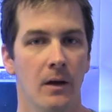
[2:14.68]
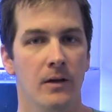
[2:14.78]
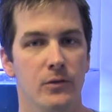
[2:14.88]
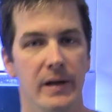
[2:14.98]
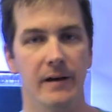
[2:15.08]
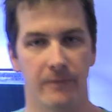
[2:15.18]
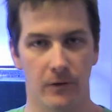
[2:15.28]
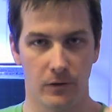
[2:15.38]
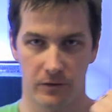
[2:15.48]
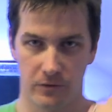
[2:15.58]
So we have
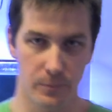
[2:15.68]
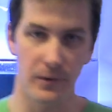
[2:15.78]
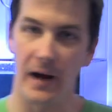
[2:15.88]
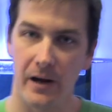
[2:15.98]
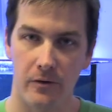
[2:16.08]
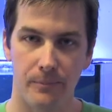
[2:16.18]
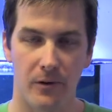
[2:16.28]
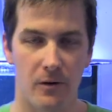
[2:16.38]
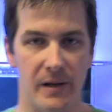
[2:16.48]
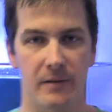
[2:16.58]
super accurate
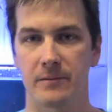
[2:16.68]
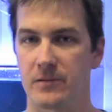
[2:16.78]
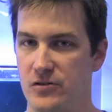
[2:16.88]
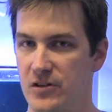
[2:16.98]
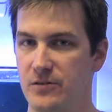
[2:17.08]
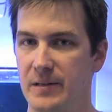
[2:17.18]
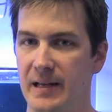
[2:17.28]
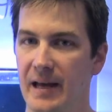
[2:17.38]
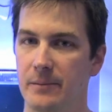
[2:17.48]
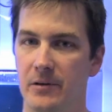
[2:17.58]
PAR meter that's just been
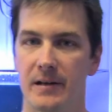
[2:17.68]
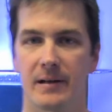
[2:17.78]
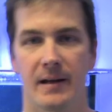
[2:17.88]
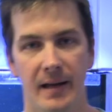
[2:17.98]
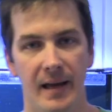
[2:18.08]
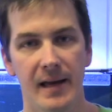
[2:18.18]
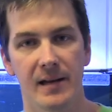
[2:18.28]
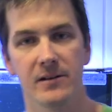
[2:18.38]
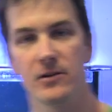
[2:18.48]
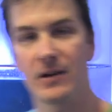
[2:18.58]
calibrated,
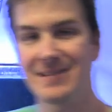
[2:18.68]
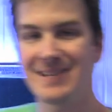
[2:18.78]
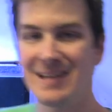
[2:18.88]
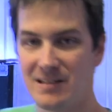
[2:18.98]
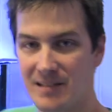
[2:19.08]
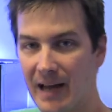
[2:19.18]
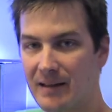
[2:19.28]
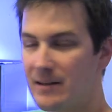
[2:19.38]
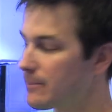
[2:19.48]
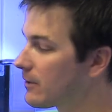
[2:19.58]
and you're going to see
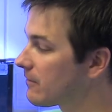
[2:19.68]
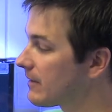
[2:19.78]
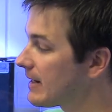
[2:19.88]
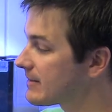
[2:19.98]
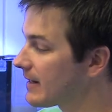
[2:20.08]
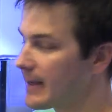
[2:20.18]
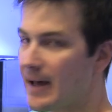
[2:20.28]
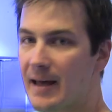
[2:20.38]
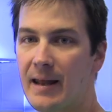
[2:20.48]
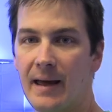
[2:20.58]
exactly the PAR readings that I
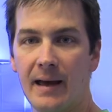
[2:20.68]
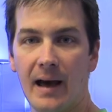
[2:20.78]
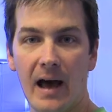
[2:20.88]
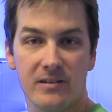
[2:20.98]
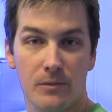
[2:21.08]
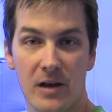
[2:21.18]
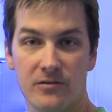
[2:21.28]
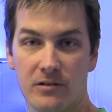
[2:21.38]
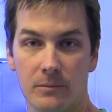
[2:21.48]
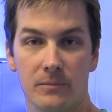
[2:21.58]
got as I
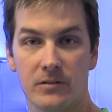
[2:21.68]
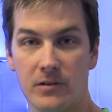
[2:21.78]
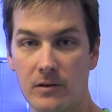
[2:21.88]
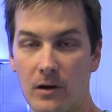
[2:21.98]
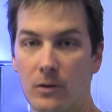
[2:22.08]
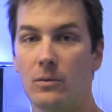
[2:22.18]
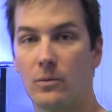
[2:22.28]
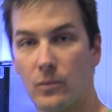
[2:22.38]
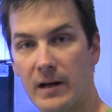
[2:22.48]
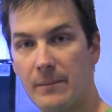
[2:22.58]
measured them, so you know
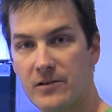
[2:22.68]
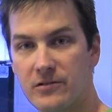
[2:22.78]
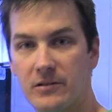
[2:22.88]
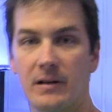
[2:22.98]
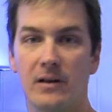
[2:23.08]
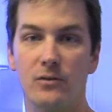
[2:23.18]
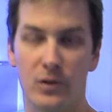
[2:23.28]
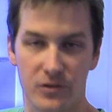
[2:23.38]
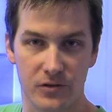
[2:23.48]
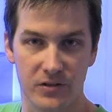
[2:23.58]
what I measured is
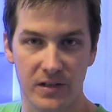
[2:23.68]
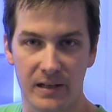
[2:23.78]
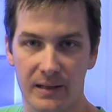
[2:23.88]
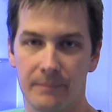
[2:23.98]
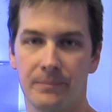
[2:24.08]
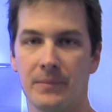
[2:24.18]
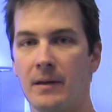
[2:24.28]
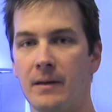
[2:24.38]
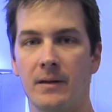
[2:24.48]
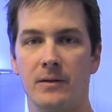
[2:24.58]
what you're seeing.
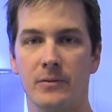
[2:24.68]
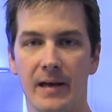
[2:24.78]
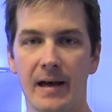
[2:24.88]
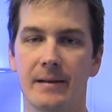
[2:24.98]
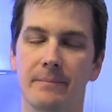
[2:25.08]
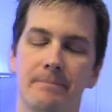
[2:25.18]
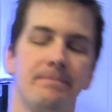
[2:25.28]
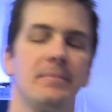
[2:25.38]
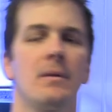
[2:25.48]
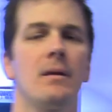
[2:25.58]
With that,
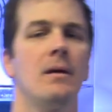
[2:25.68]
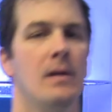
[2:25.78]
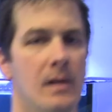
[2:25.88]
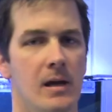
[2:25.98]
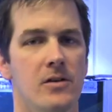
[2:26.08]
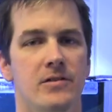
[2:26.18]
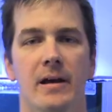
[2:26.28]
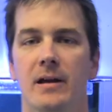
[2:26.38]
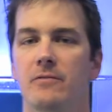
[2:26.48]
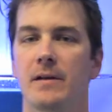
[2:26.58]
here's how I'm
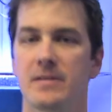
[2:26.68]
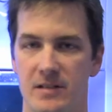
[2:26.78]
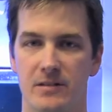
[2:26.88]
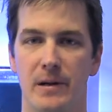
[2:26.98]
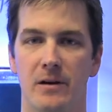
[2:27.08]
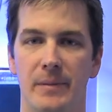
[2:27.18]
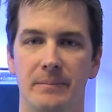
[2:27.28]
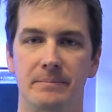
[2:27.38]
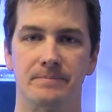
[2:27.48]
going to run this experiment.